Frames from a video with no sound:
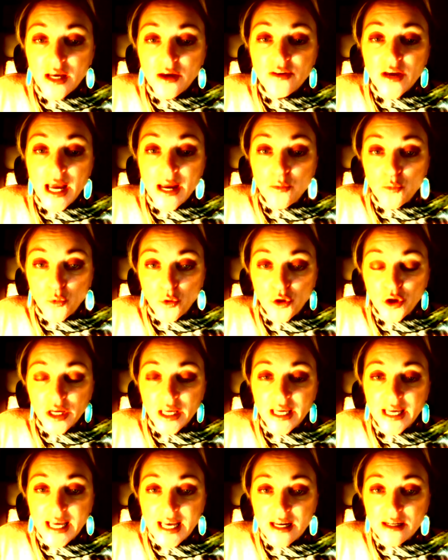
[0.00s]
and
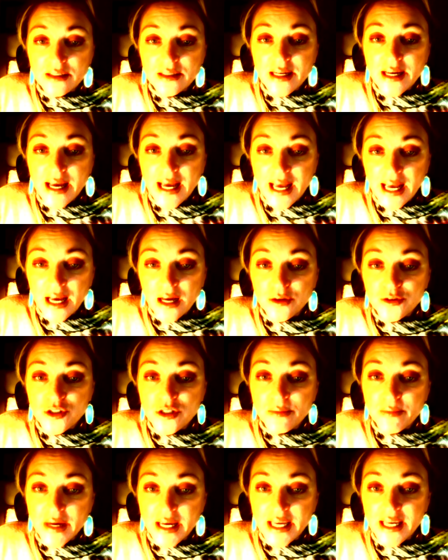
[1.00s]
working out how to
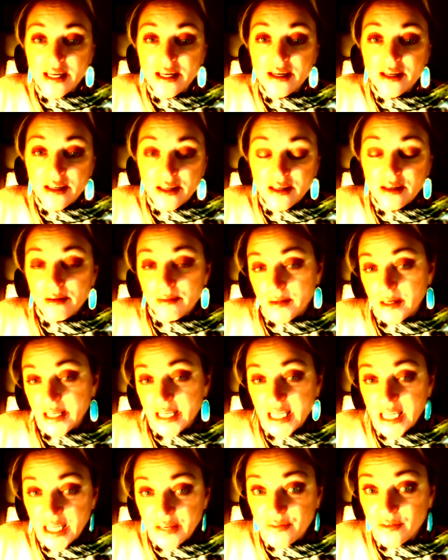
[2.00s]
make
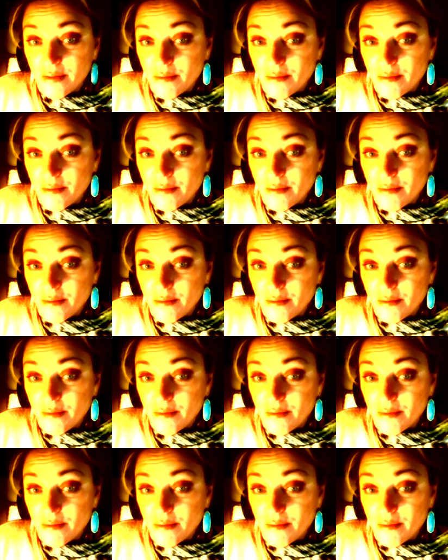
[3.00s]
even